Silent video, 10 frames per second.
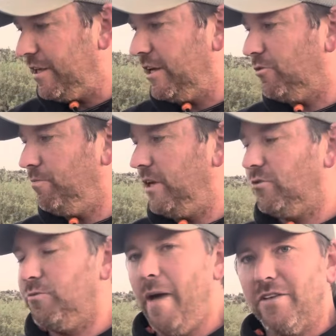
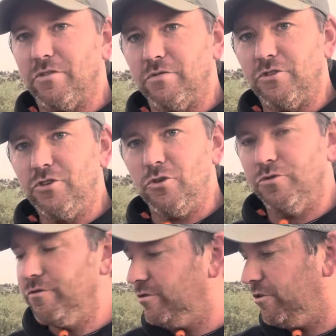It's massive. It's
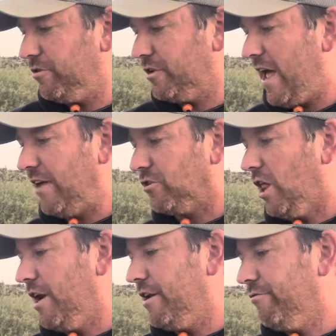huge. So this guy has a
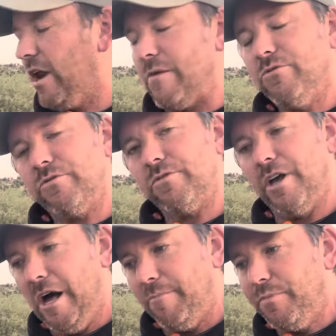lot of different names.
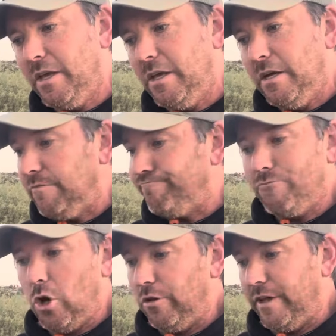
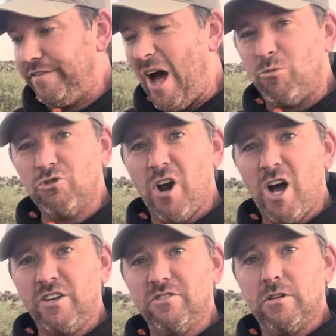Called like the
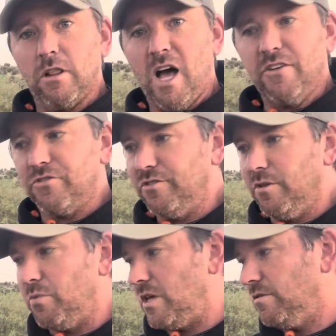Albatross, Colossus,
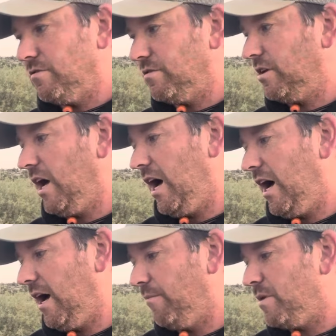the Beast,
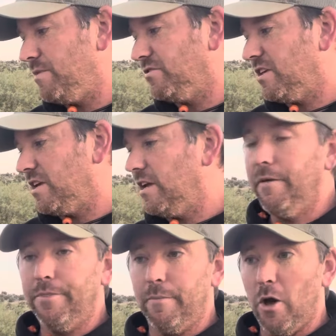BBC,
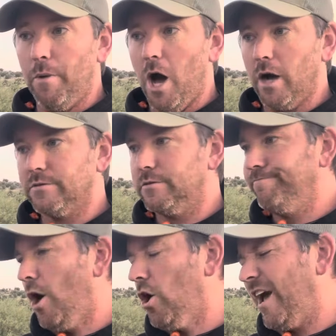the Mailbox,
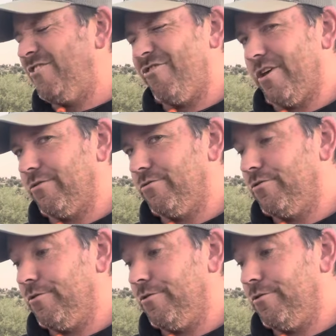all kinds of things.